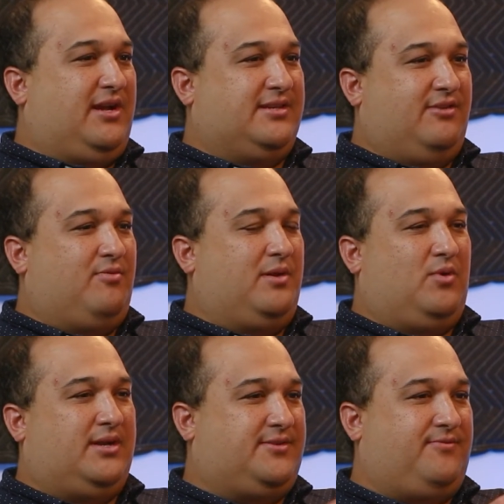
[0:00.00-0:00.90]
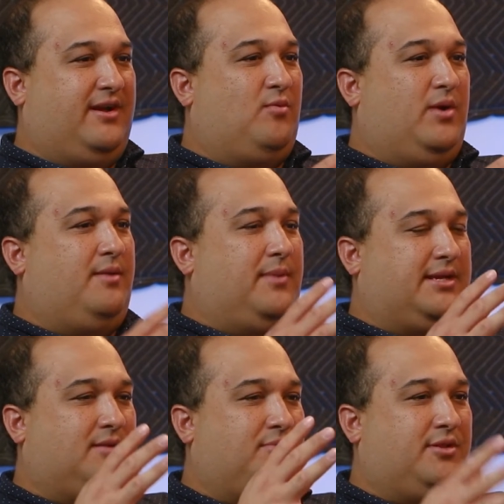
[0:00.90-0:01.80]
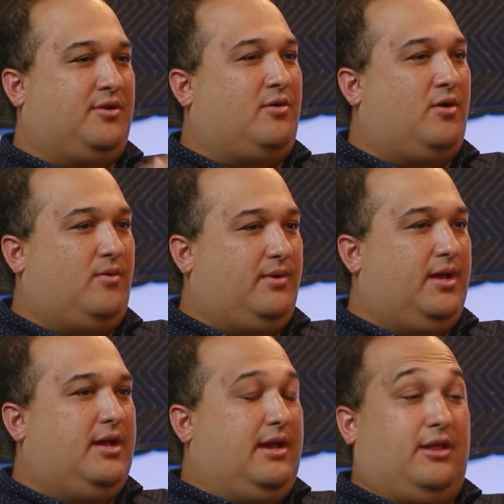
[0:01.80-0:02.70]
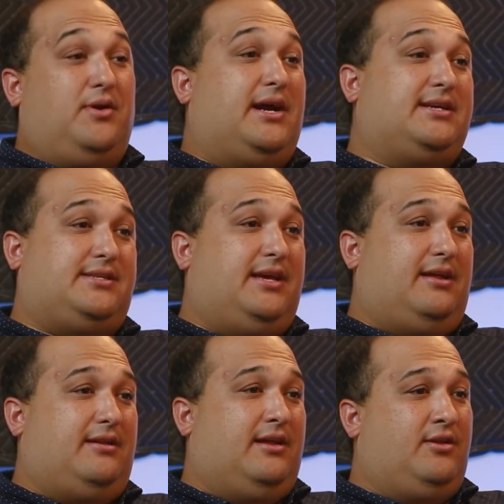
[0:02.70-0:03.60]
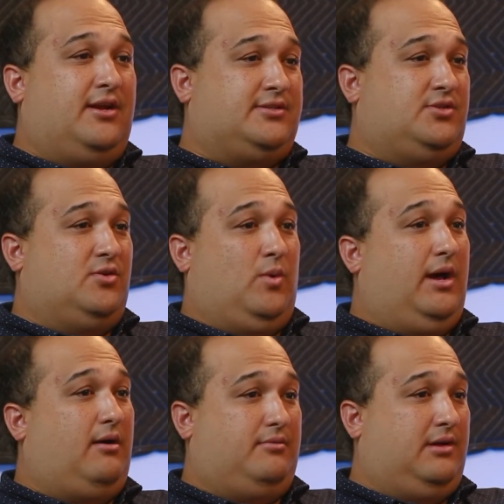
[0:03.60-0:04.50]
Because everybody wants to find a way to make something their own, and you guys did, and you guys do it well.